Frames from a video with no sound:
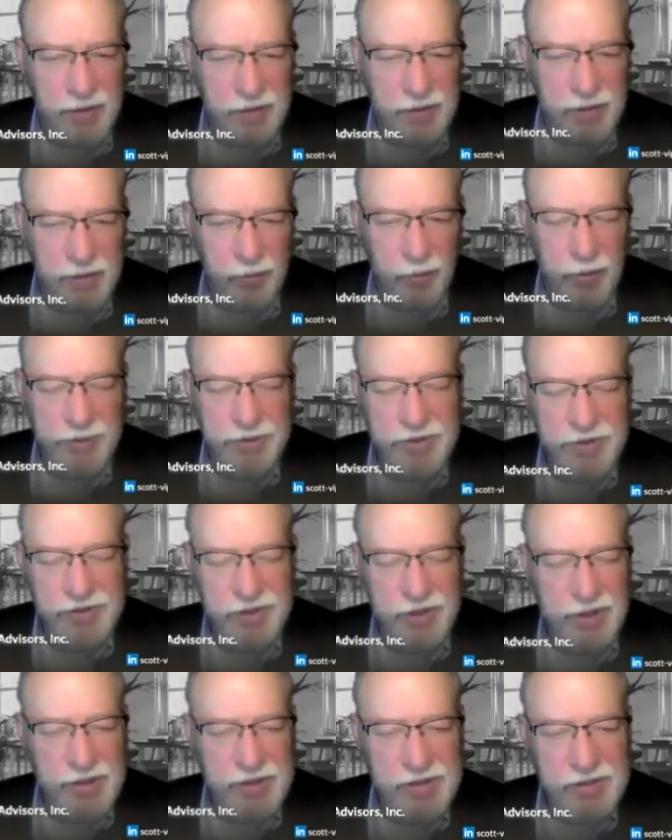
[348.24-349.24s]
what the
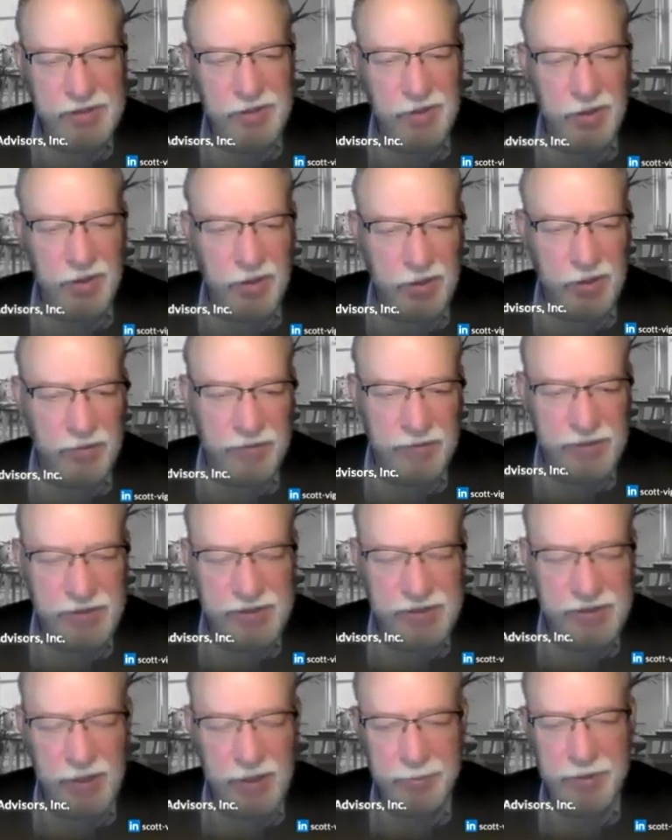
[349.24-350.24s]
chances are of
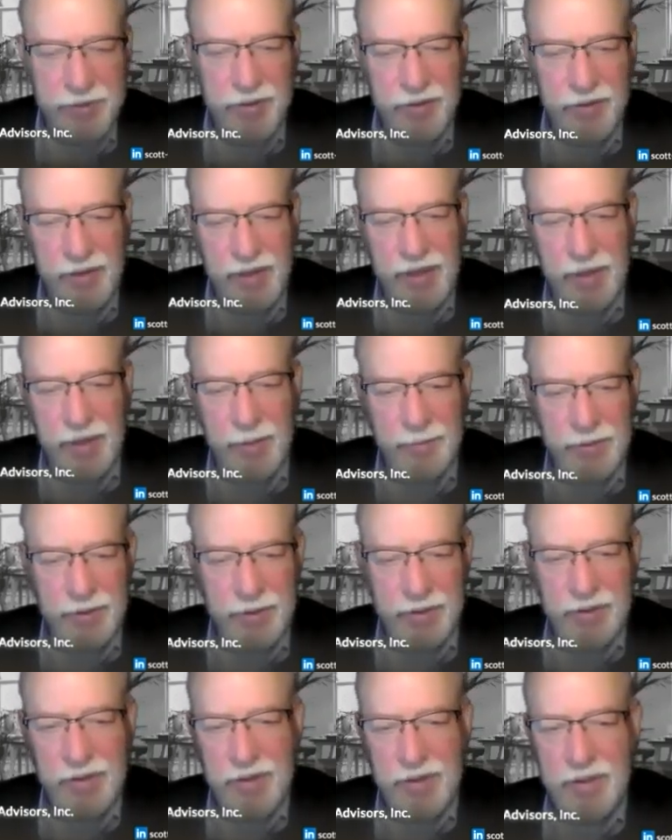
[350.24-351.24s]
this happening and that
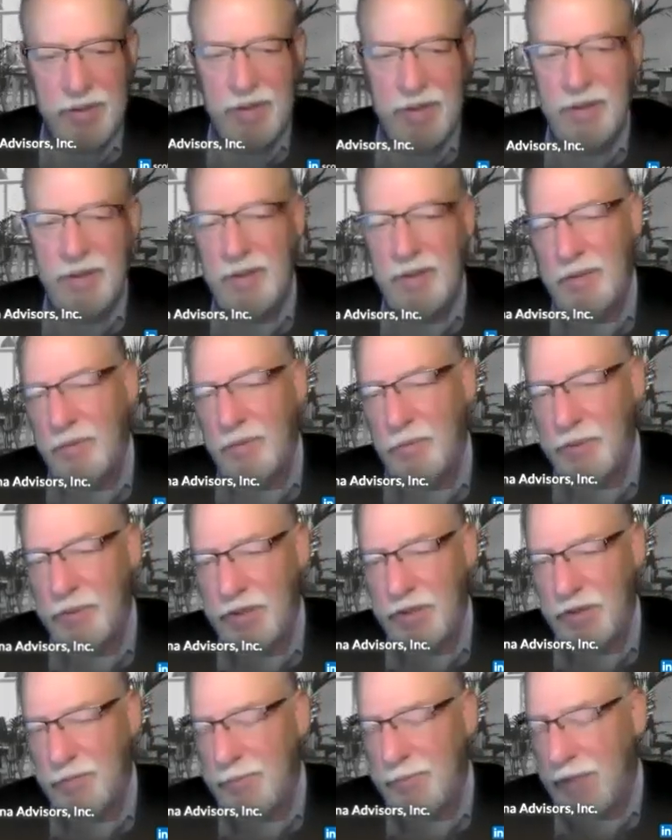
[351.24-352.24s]
happening. We
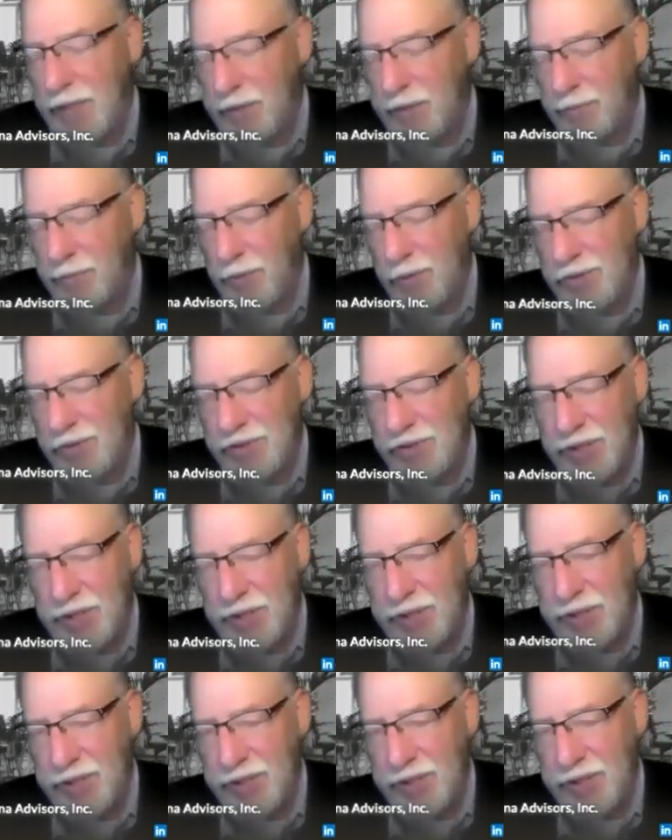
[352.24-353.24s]
hear about them mostly on
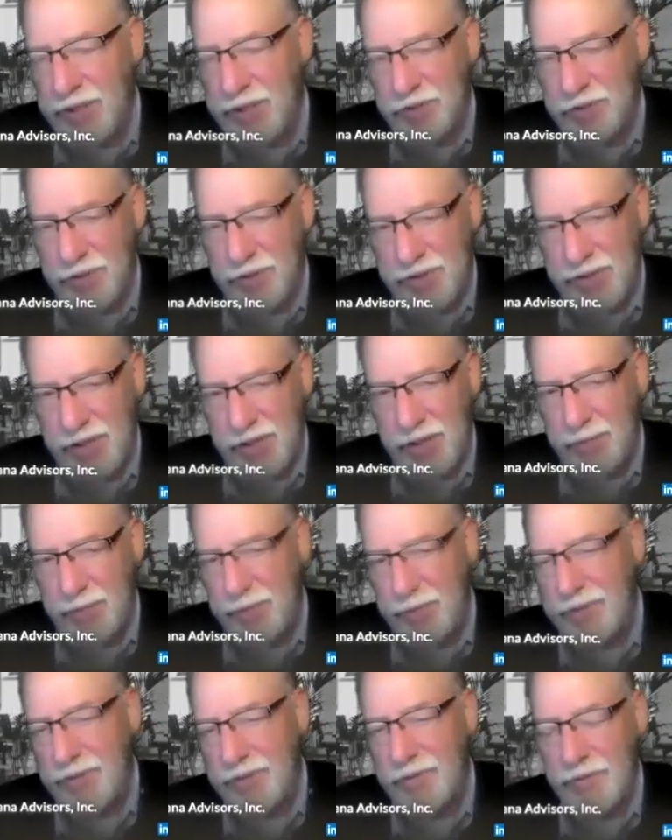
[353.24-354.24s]
the insurance side, but
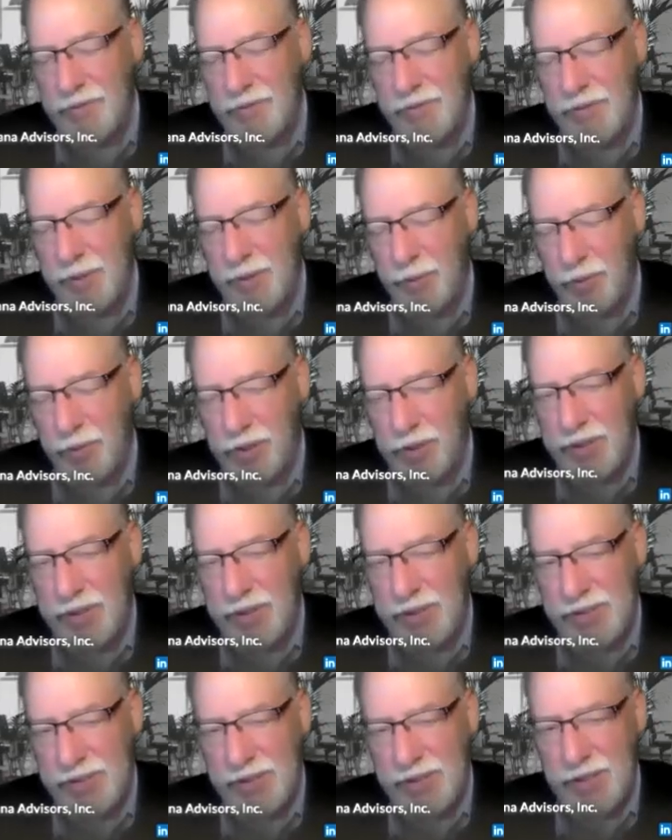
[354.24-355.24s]
they work on
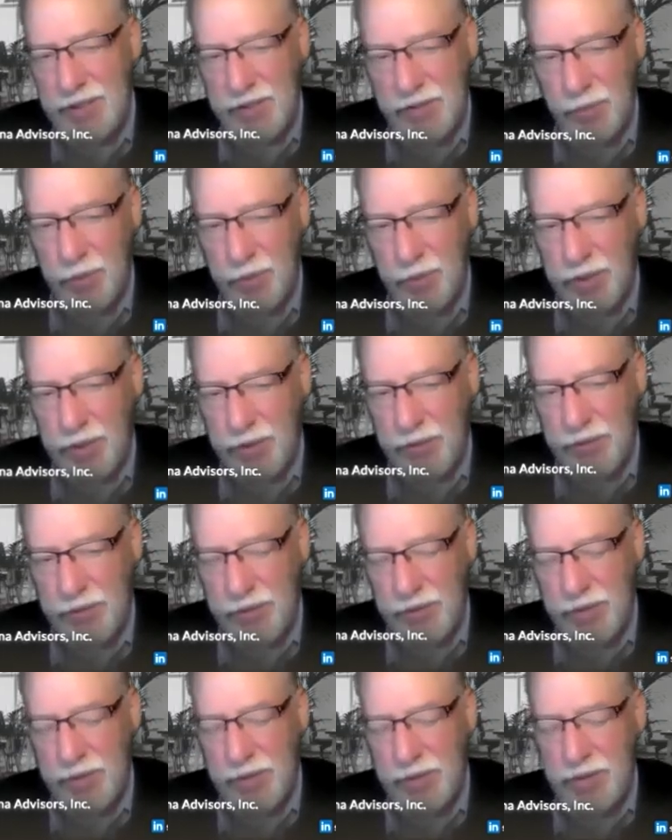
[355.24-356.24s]
this side as well.
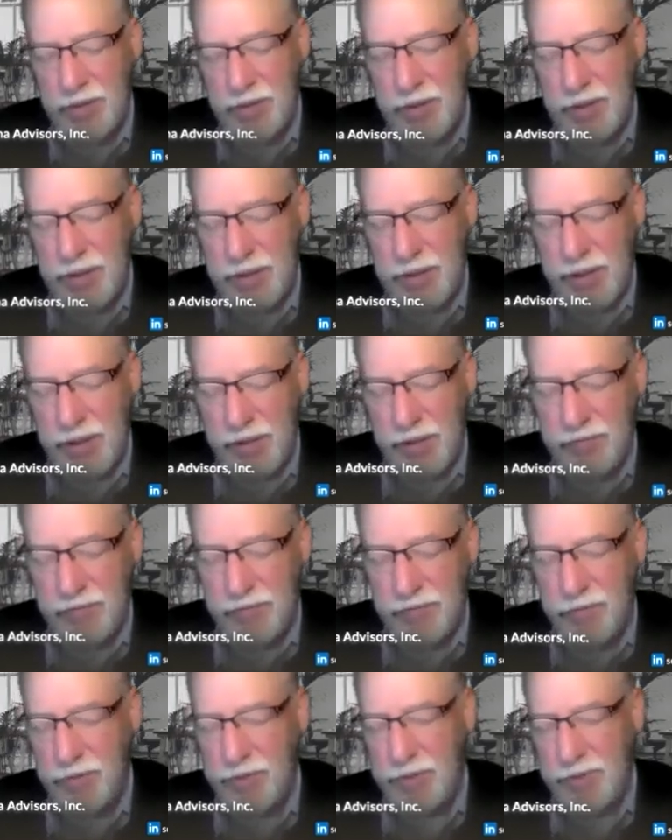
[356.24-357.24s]
And they
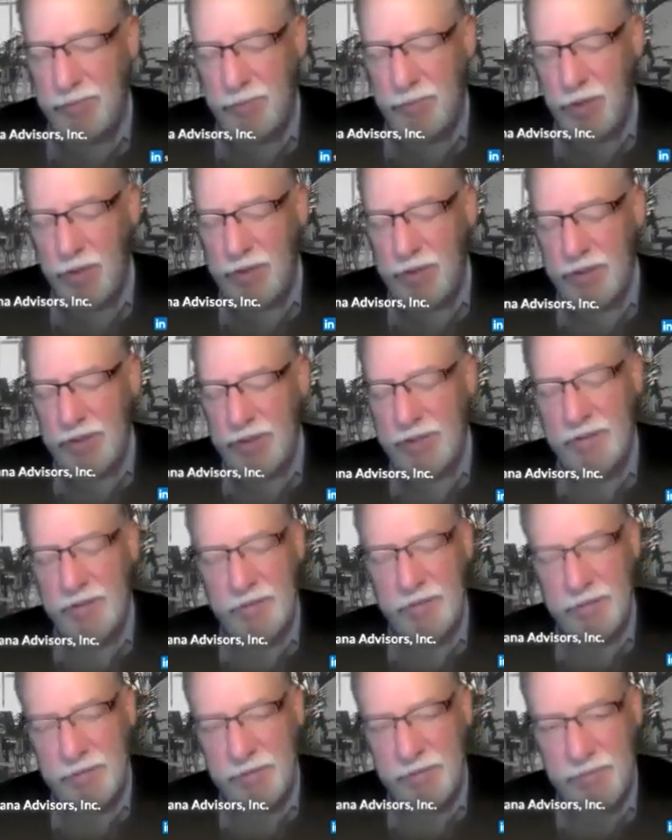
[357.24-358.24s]
look at market
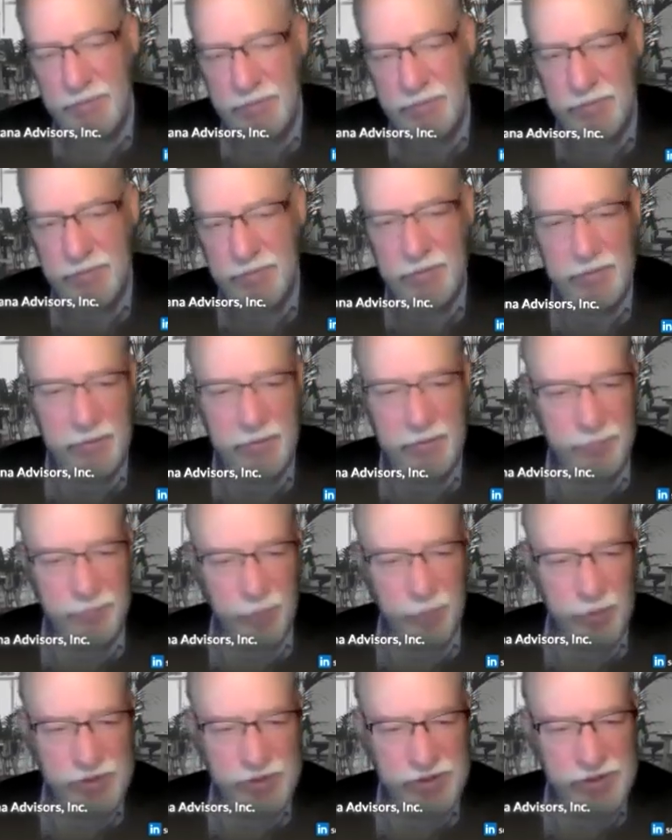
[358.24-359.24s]

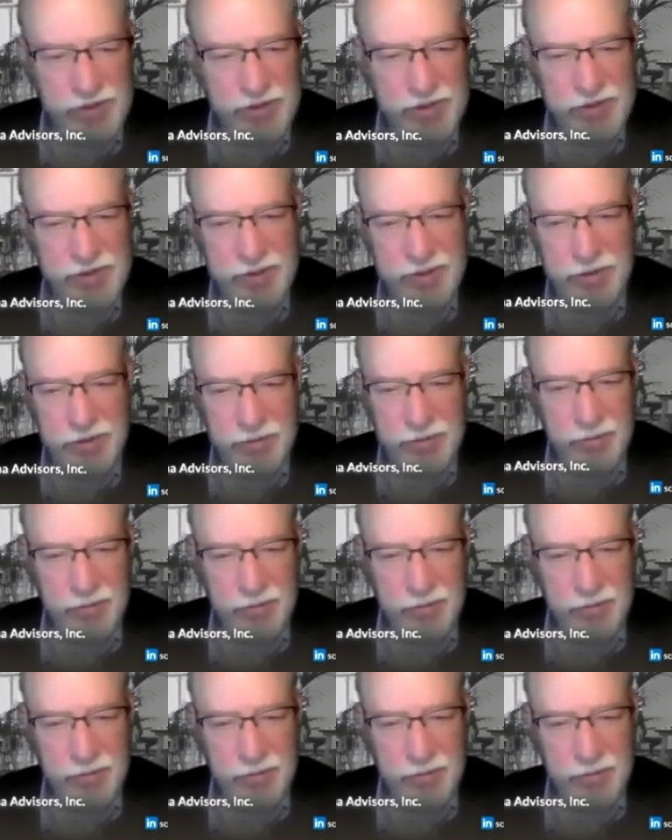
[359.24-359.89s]
forces and